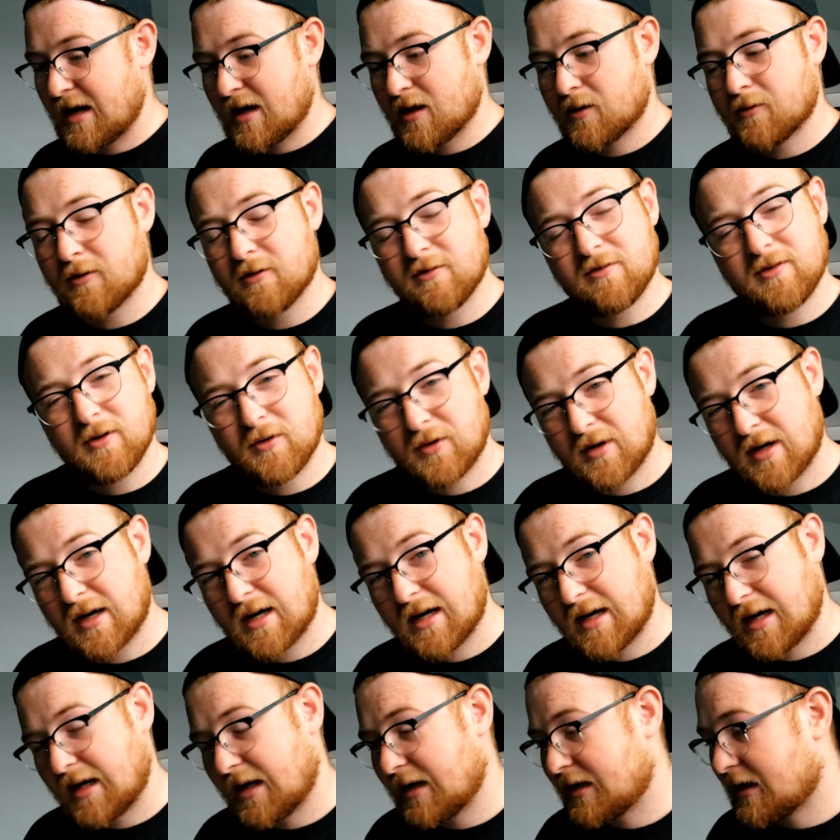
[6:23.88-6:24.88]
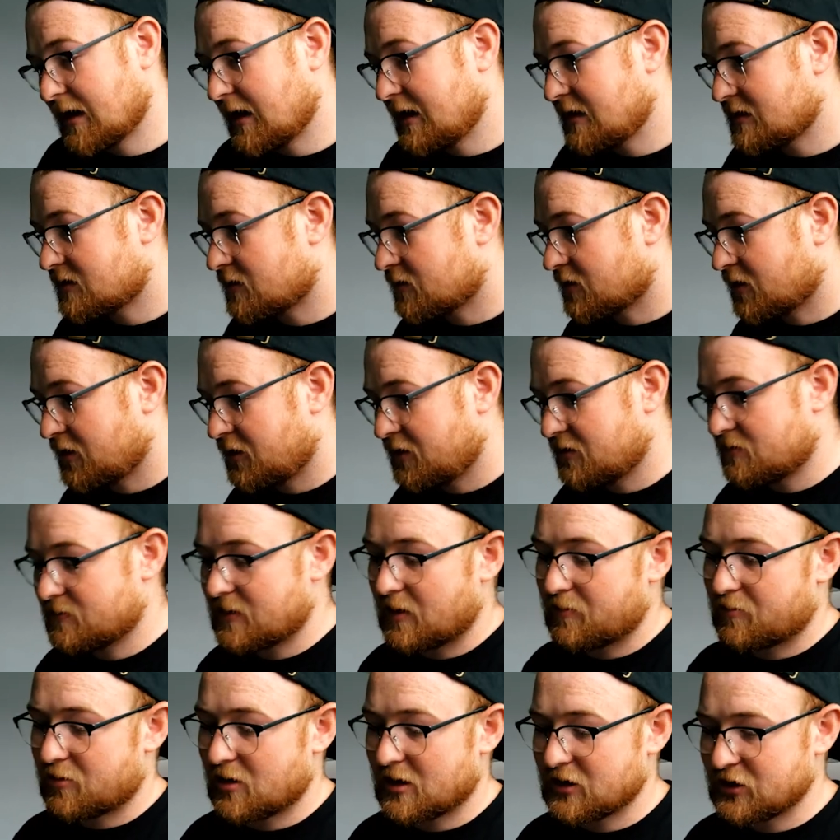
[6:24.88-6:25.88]
now that we've filled in our headlights, I'm going to use
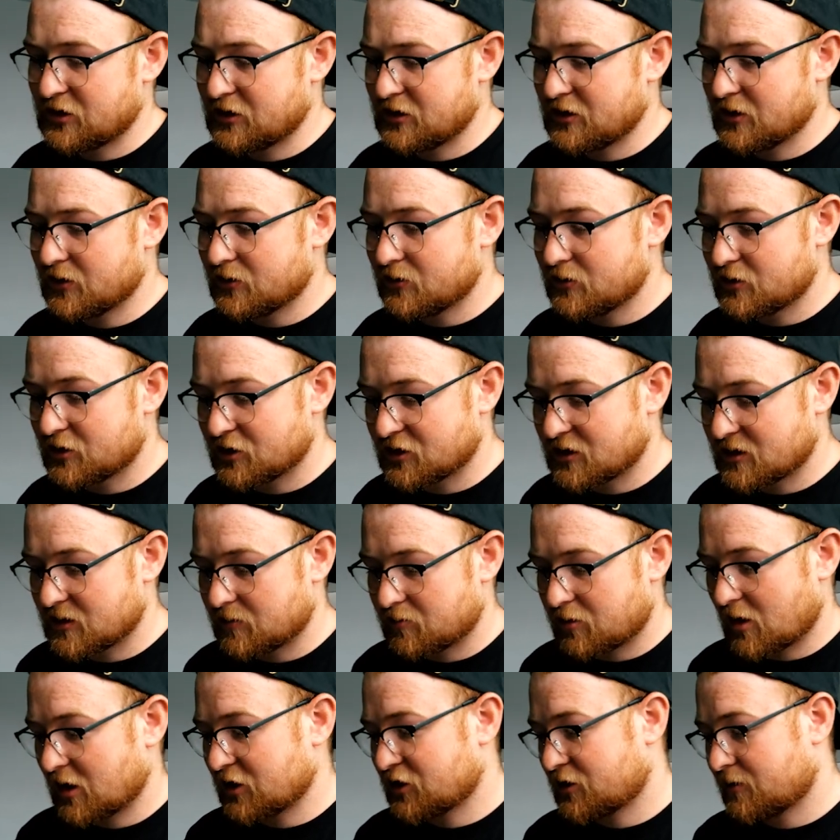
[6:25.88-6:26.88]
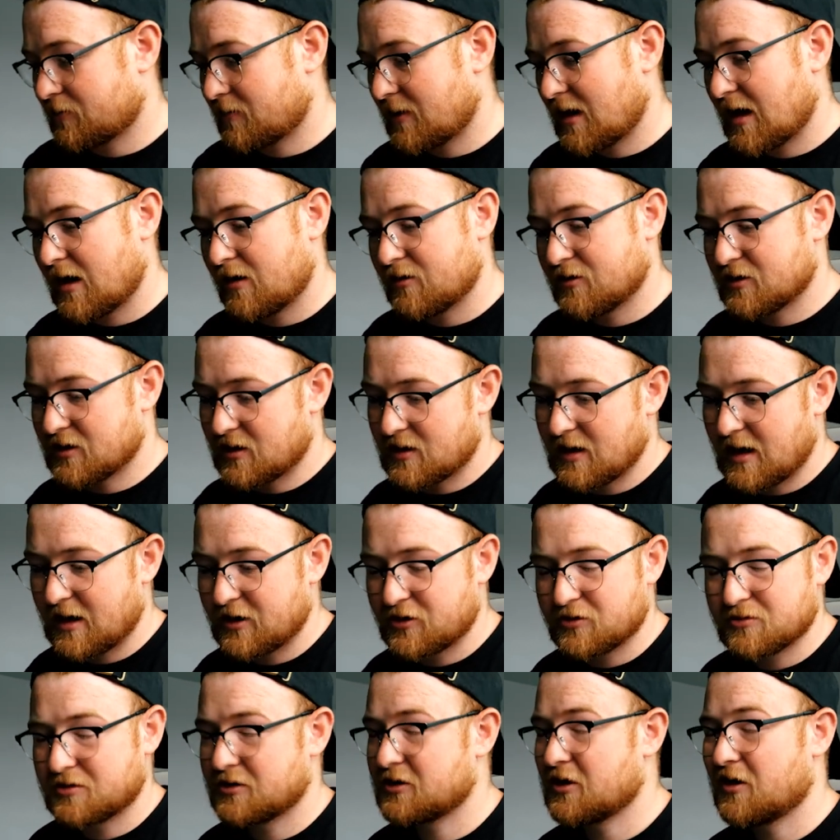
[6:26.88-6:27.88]
my brush tool just to brush around the
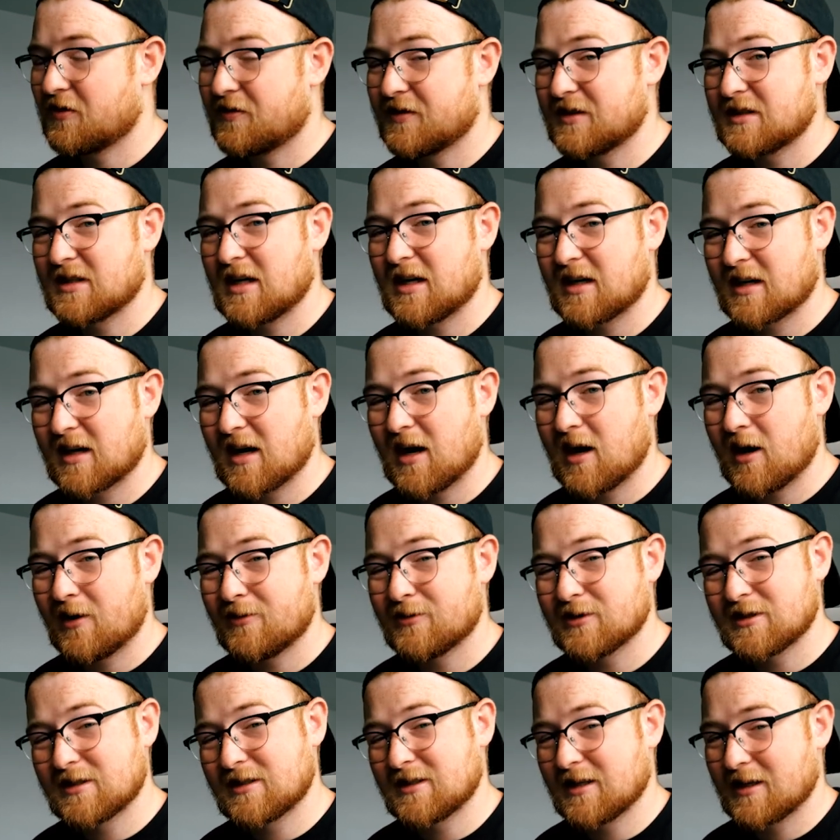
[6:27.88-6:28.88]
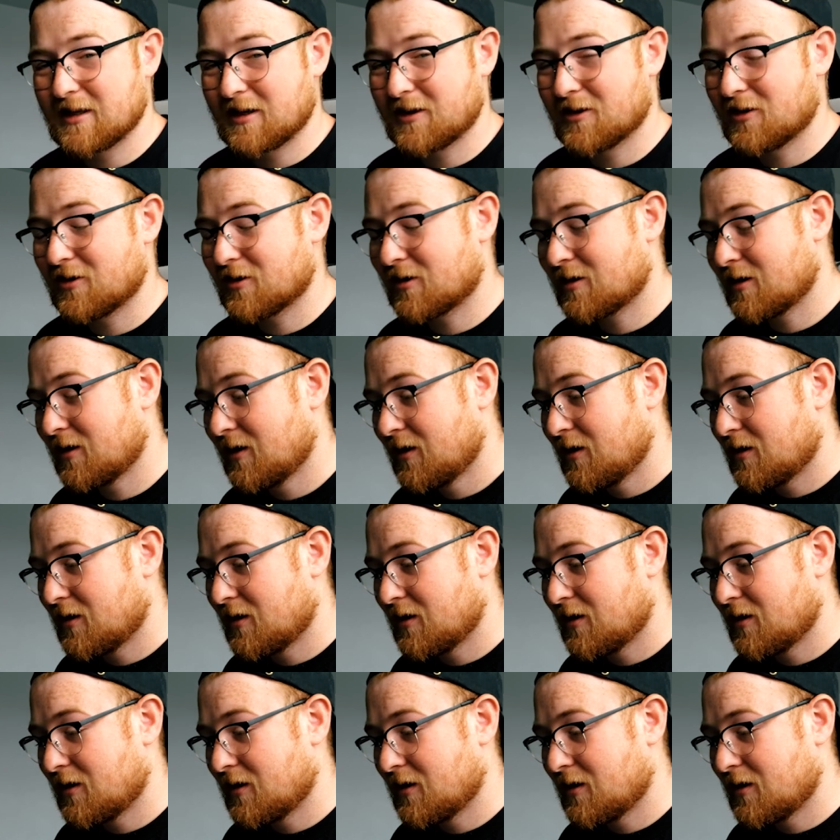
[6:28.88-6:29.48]
actual surface our car was sitting on